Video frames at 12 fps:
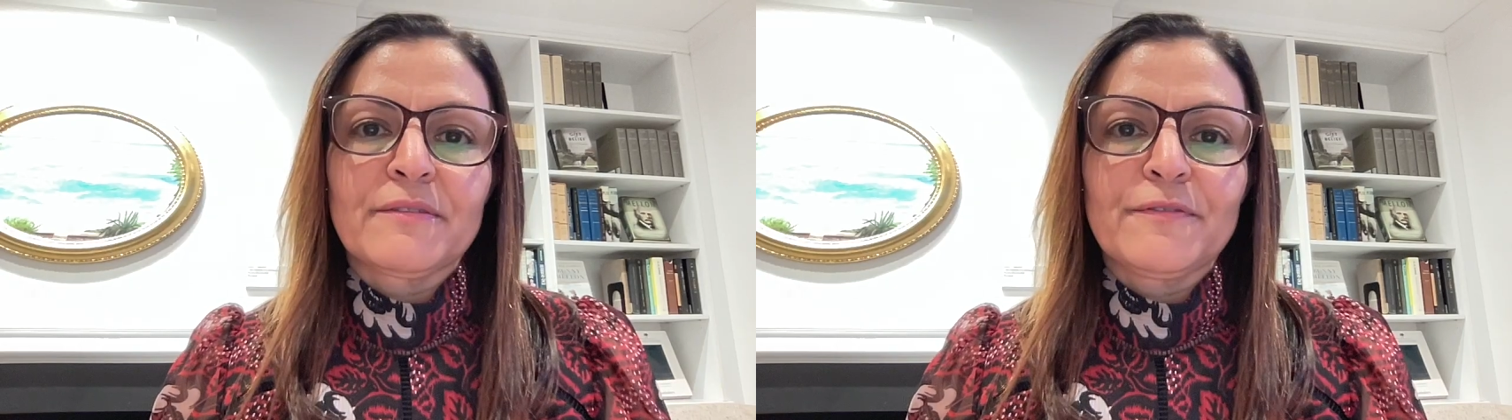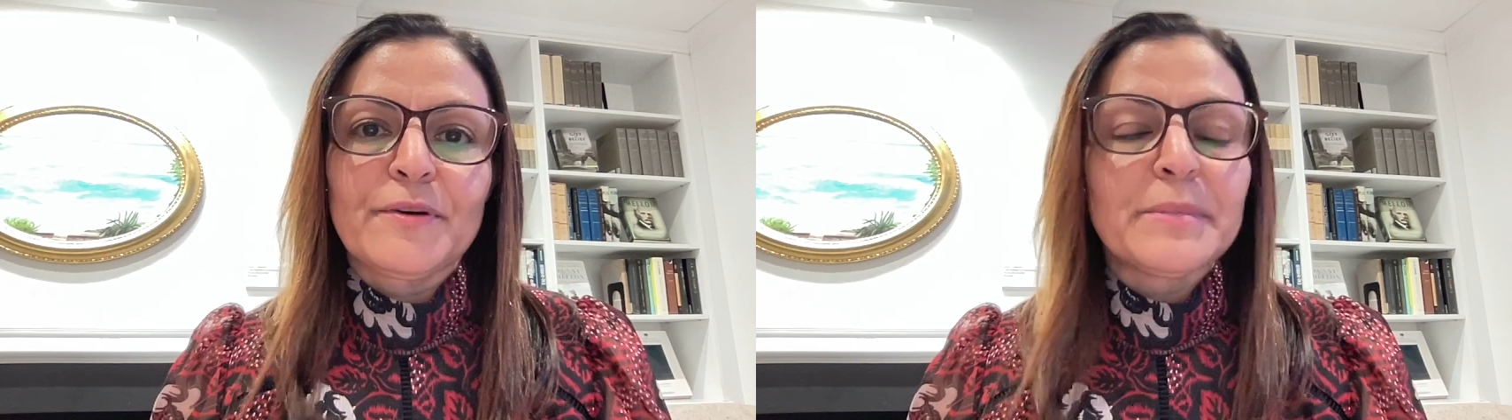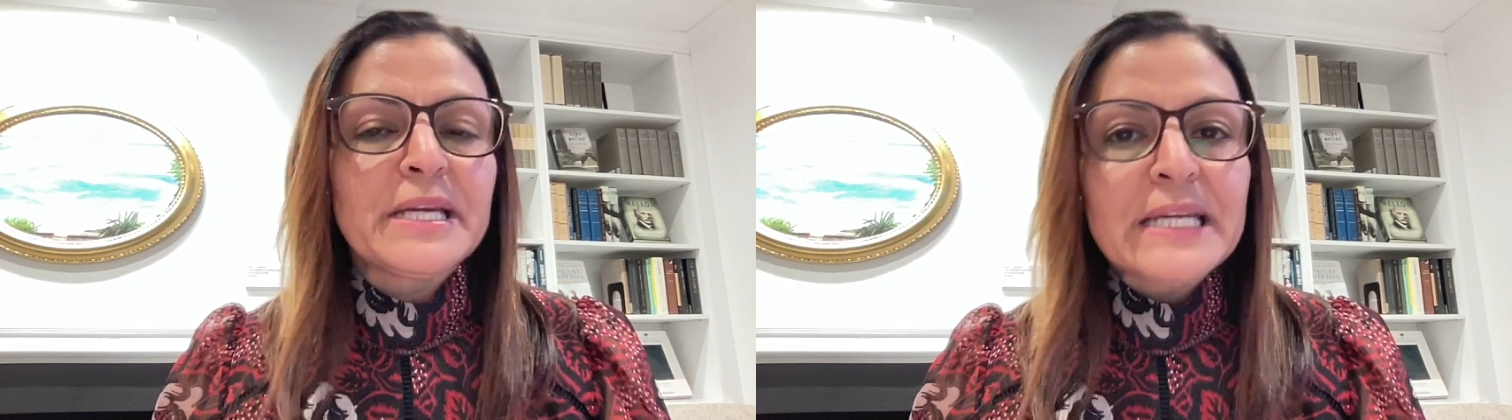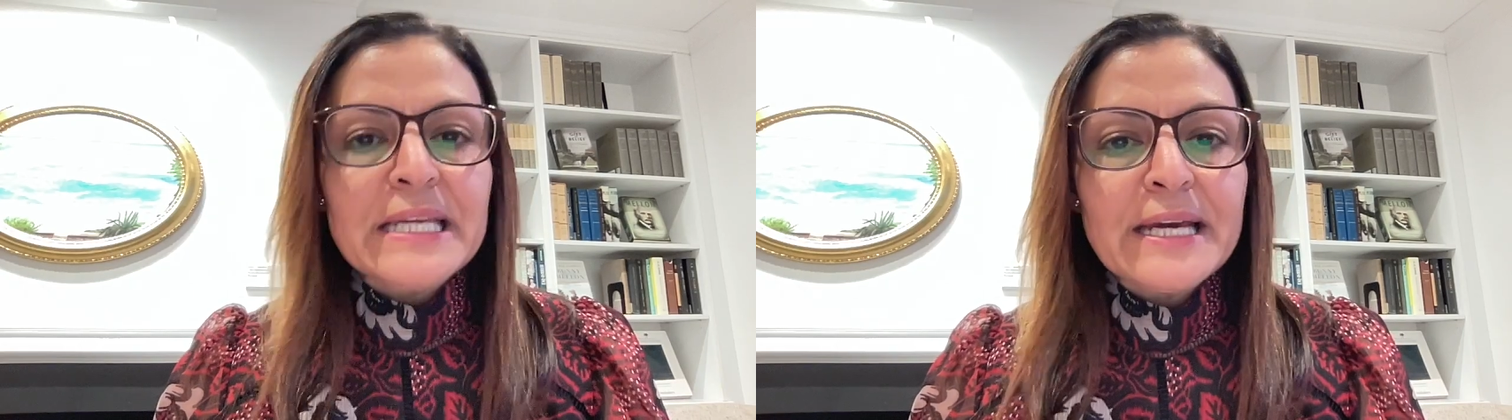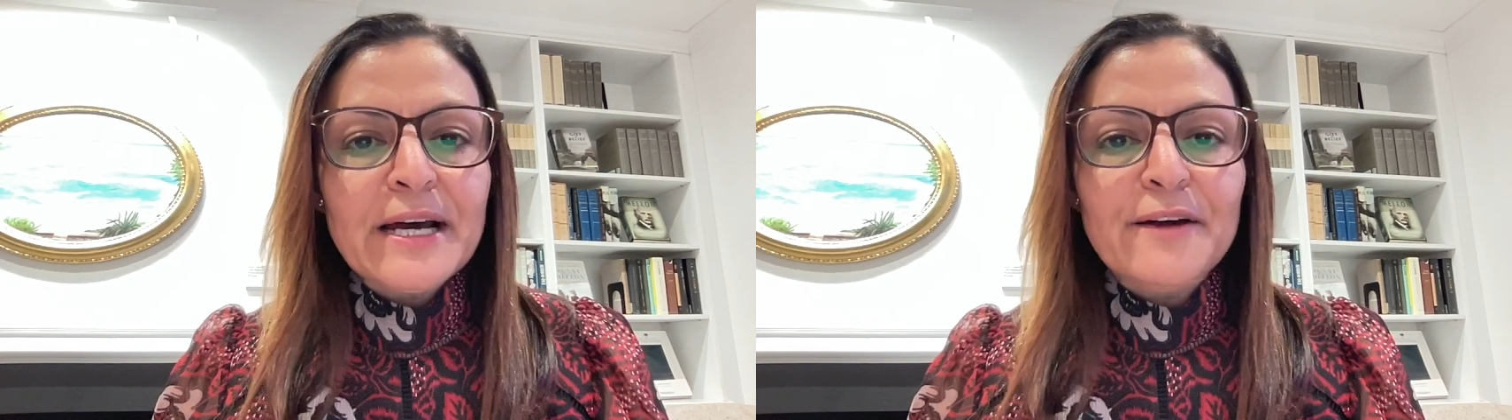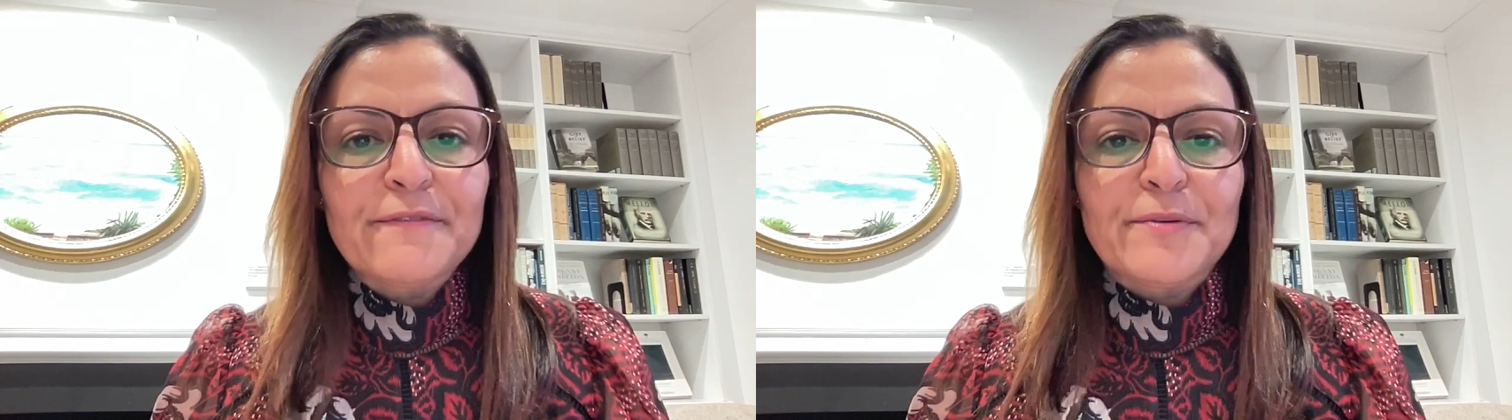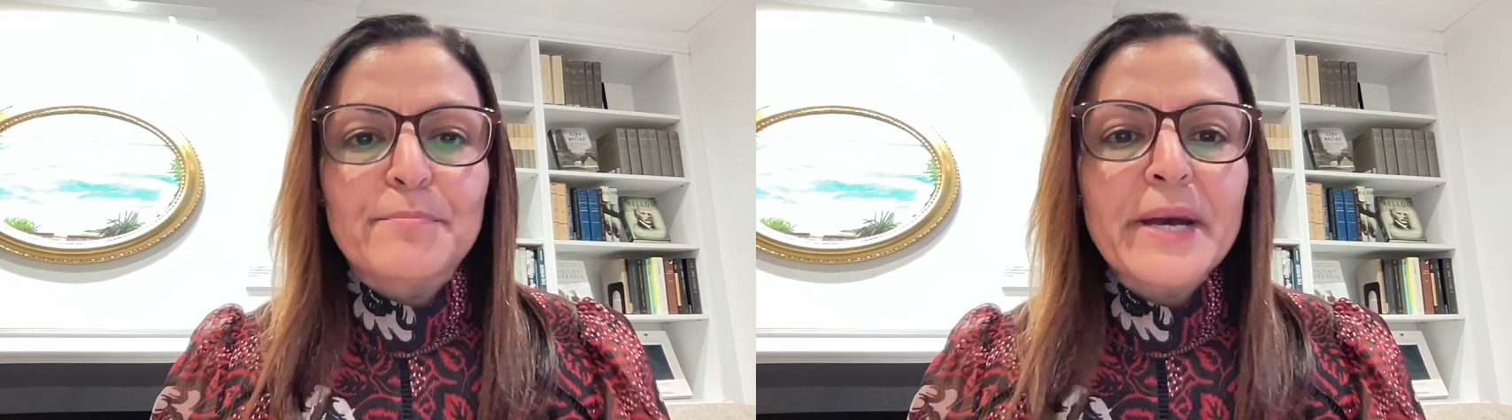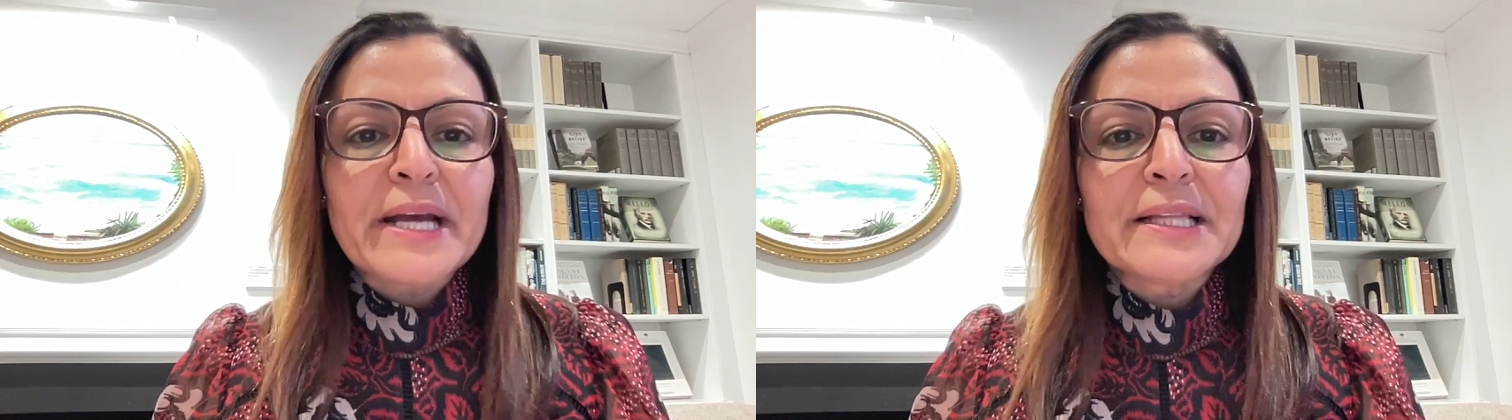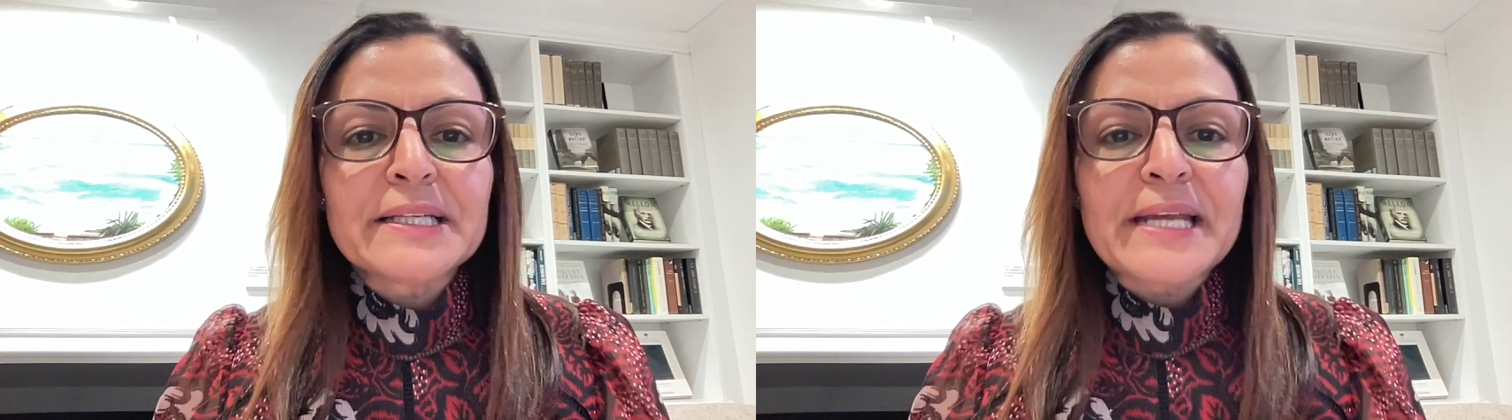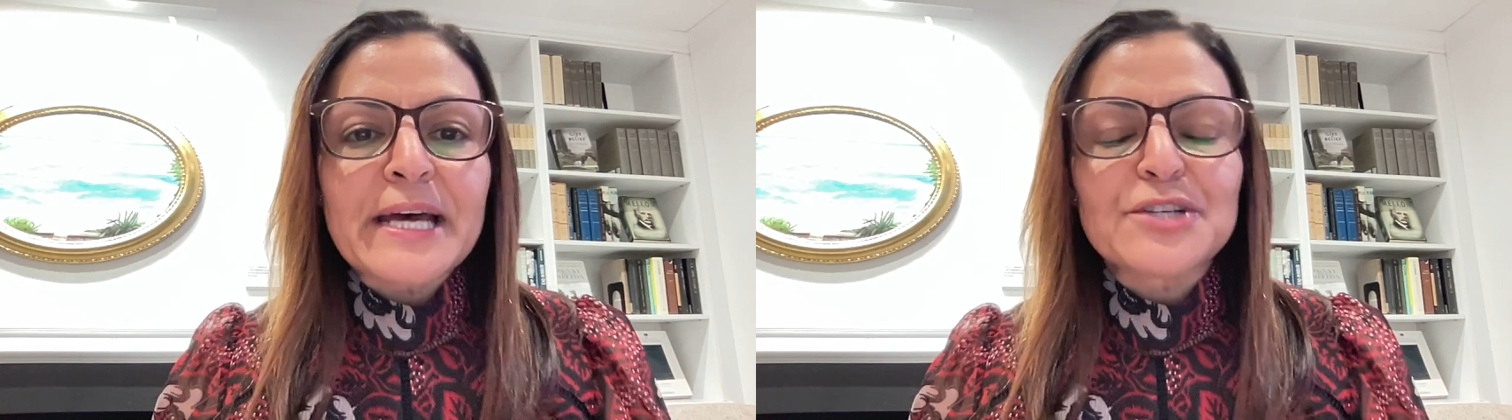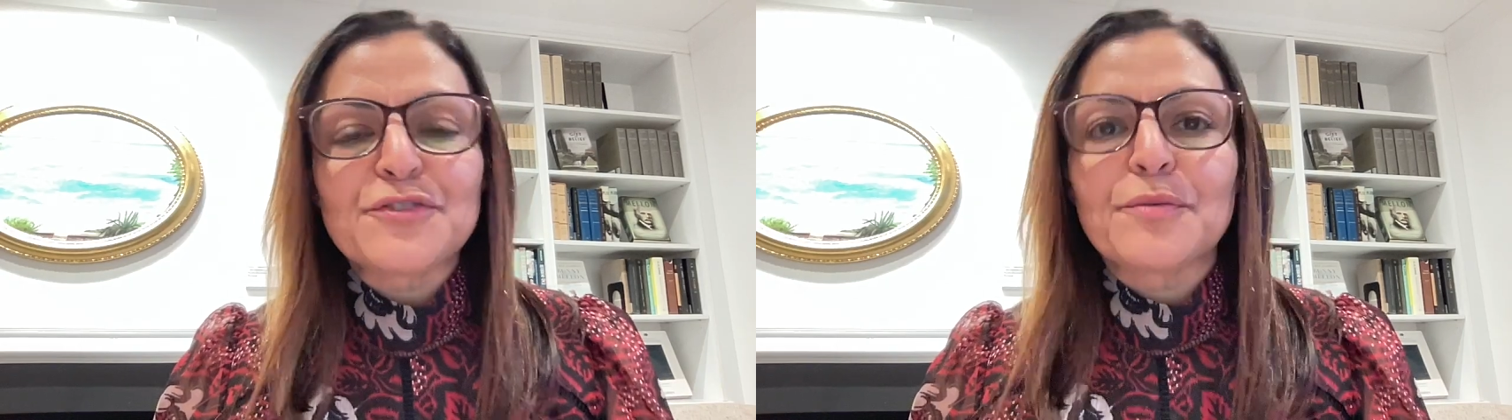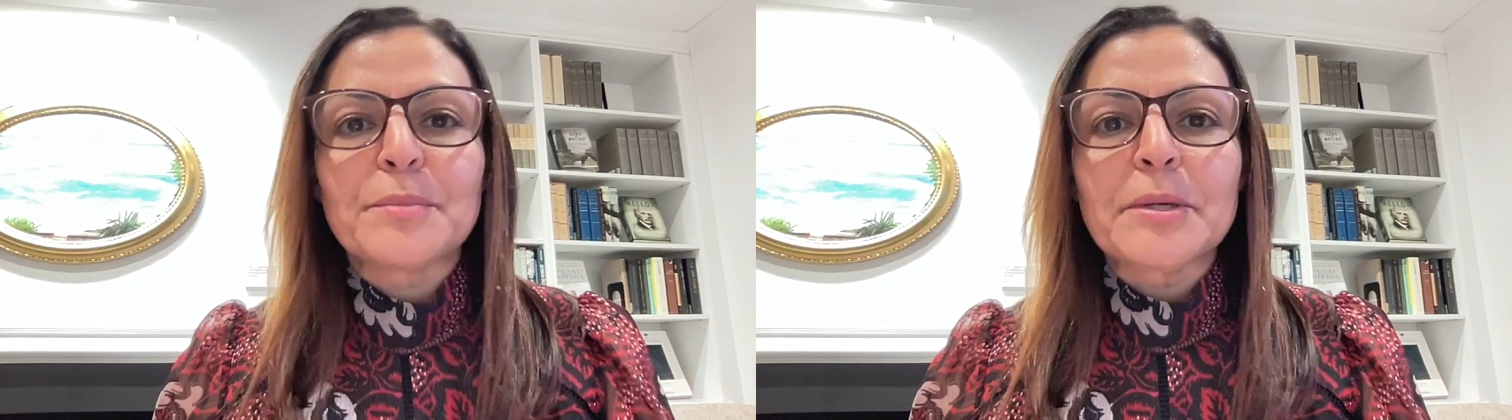from India, from Bangladesh,
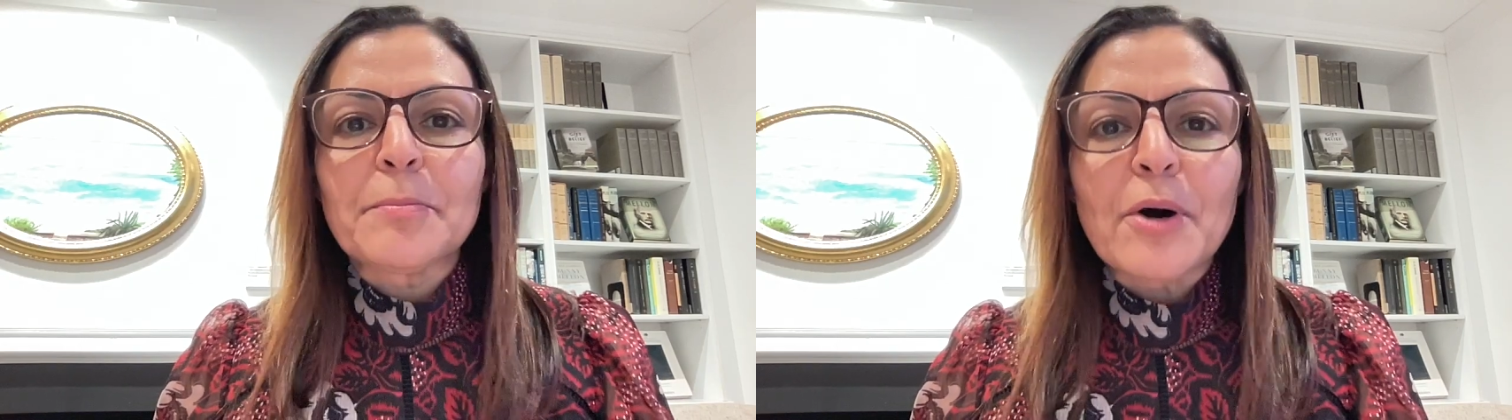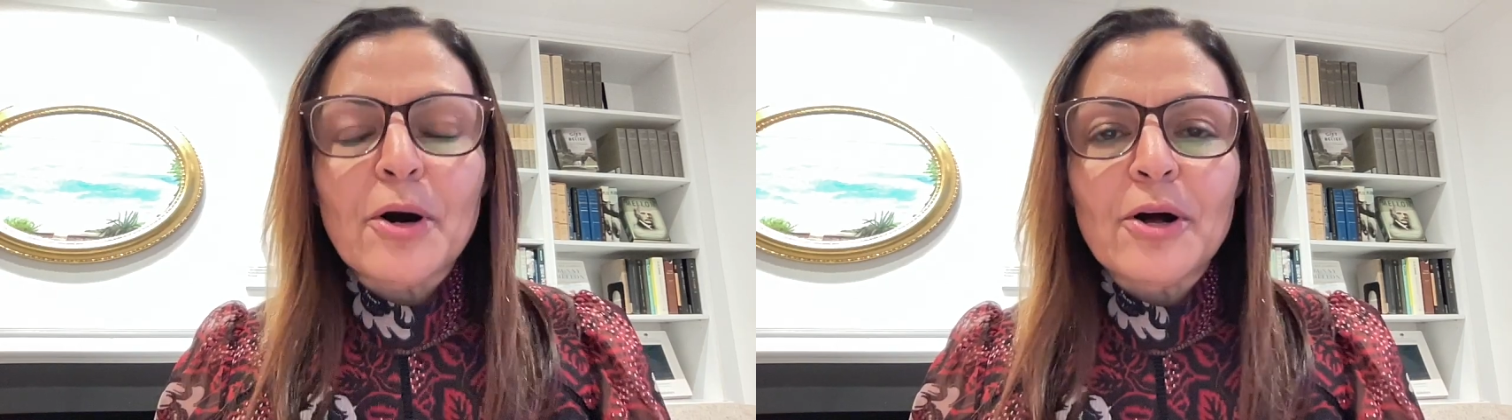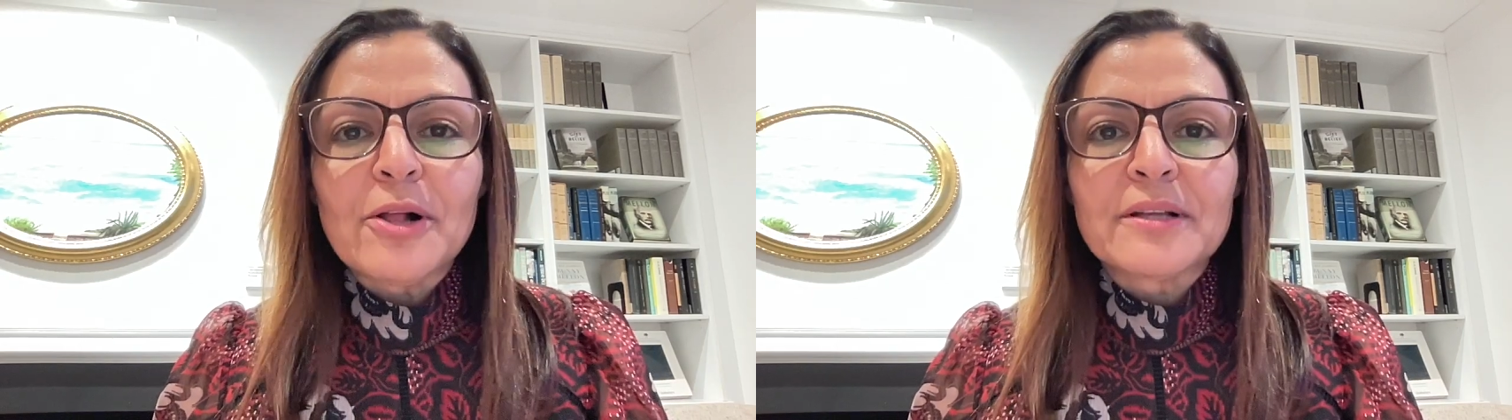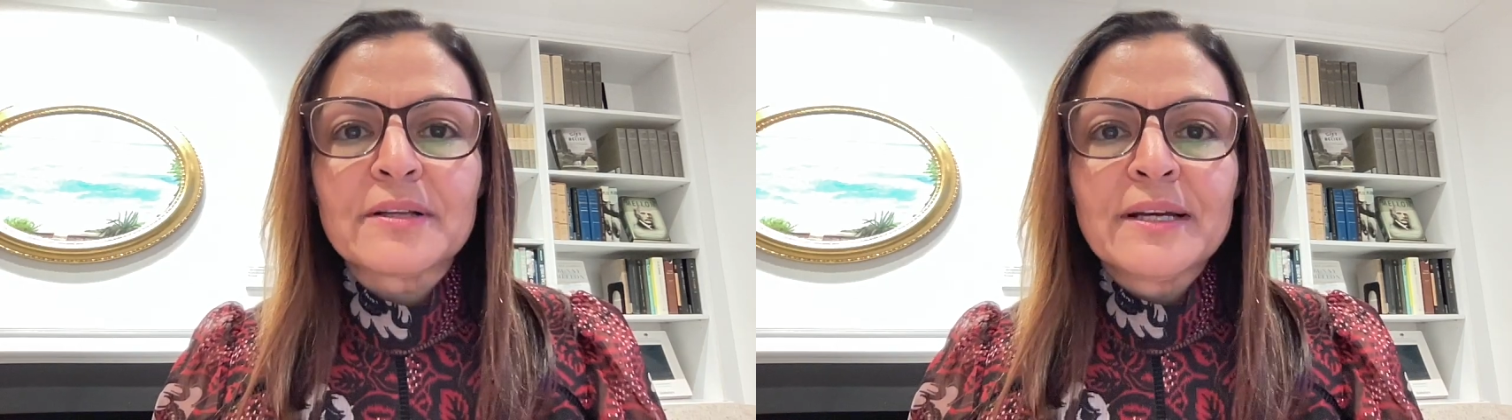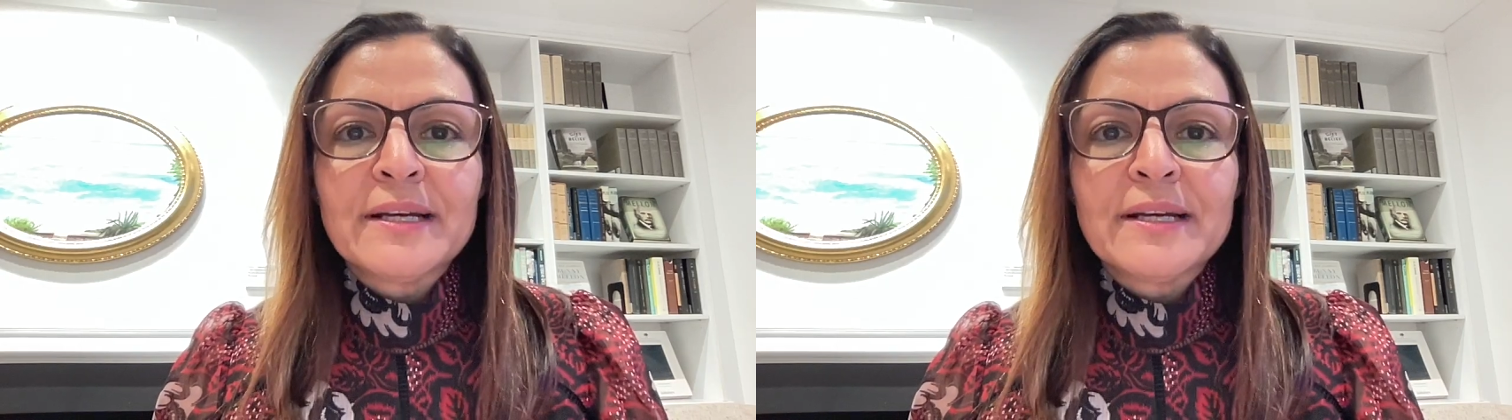from Nepal.